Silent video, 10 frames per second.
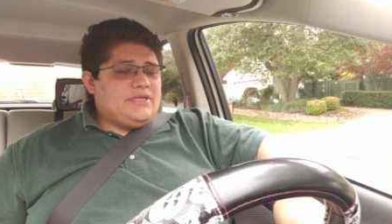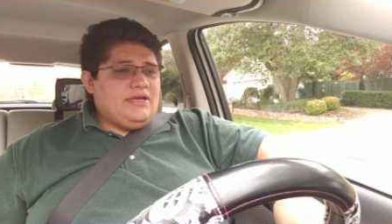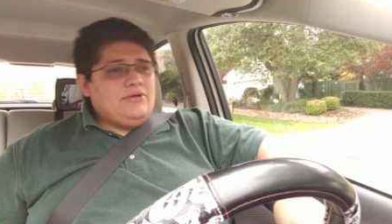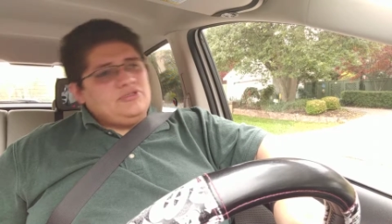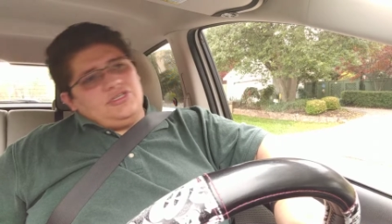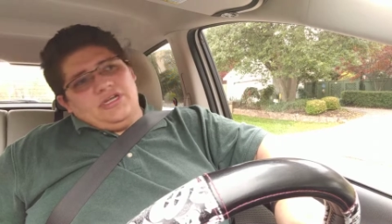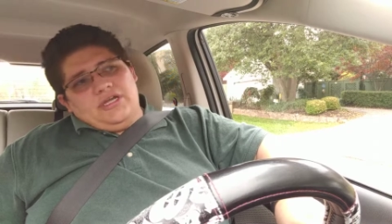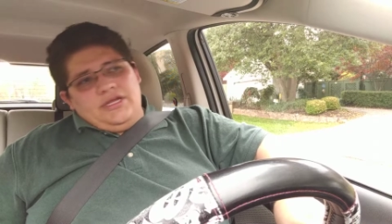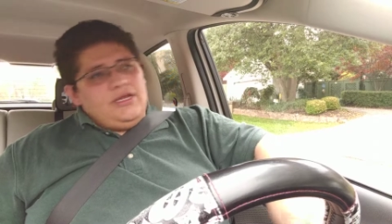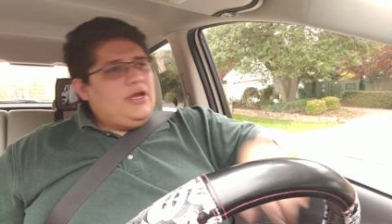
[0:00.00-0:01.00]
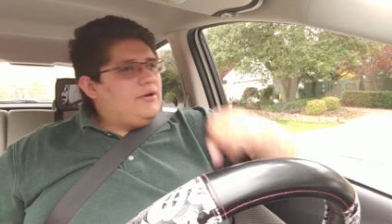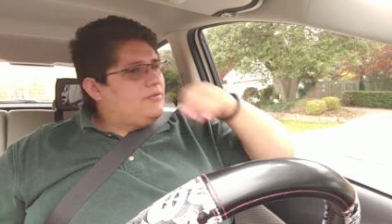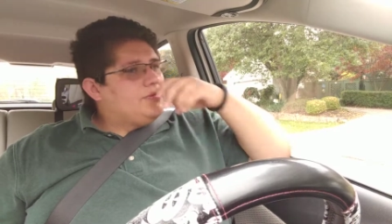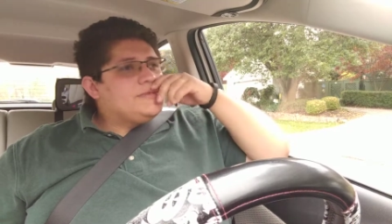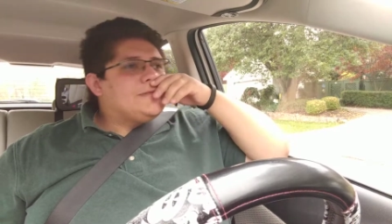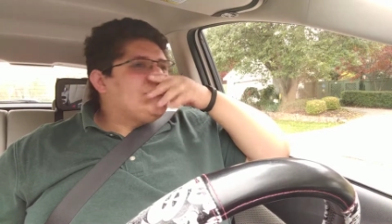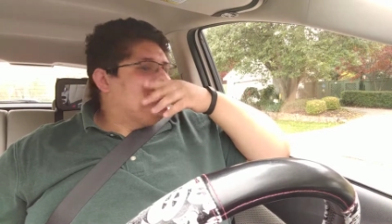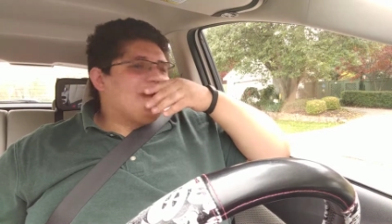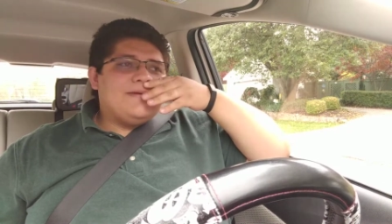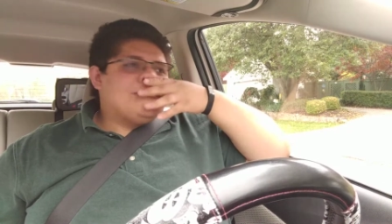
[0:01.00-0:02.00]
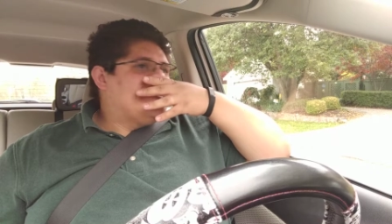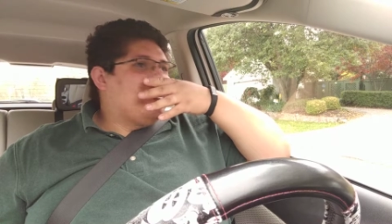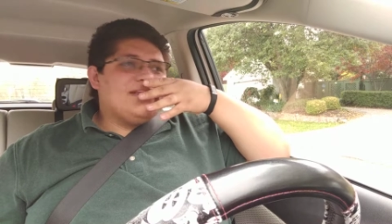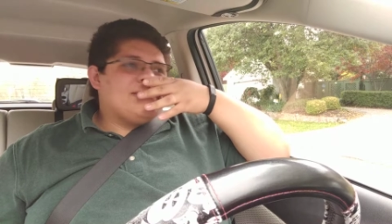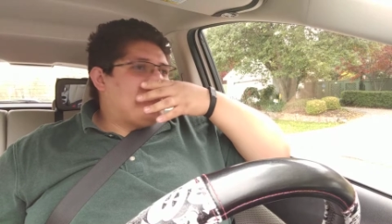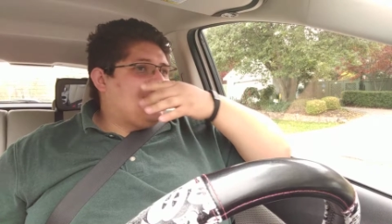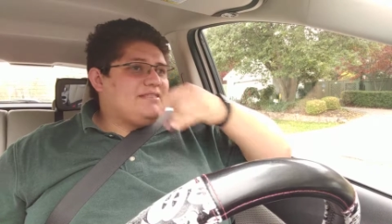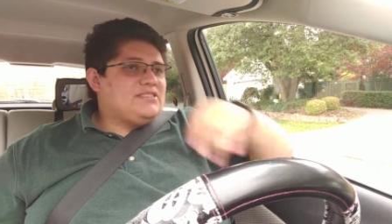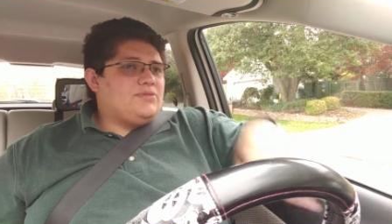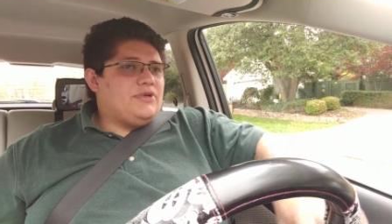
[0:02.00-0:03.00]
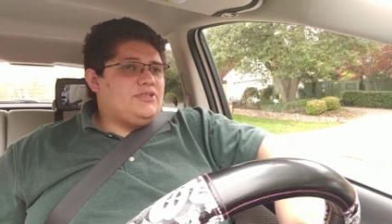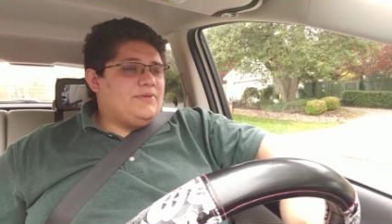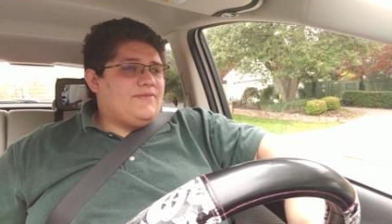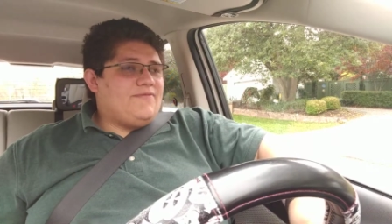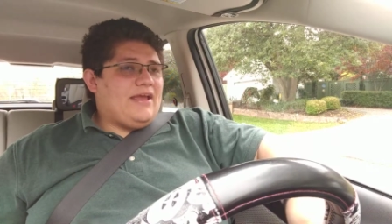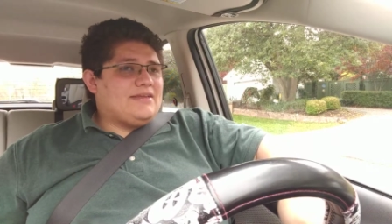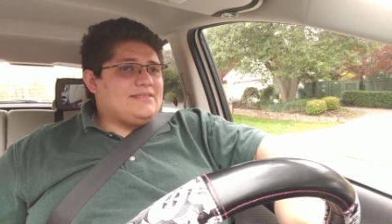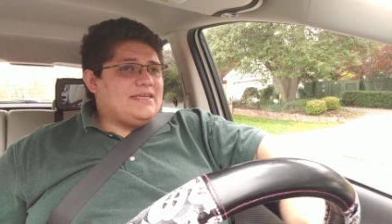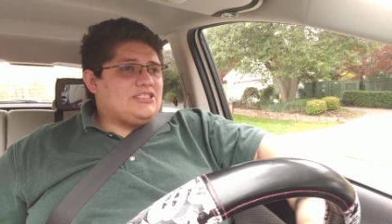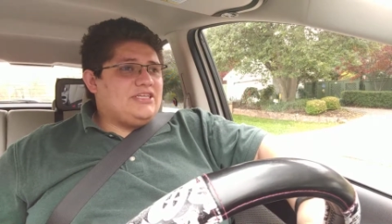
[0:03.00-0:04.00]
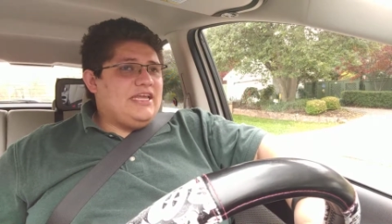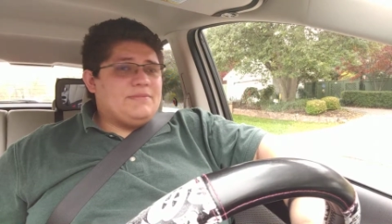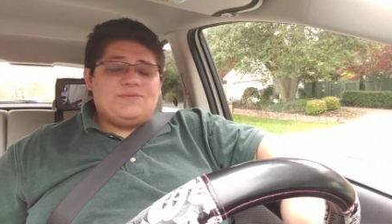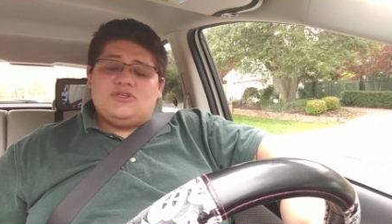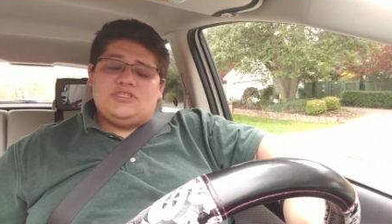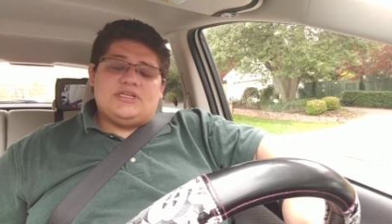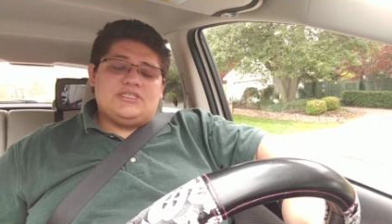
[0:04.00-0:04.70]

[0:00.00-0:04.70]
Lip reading: I know, sometimes they're not as fast as she wants to, but the fact is that she keeps pushing.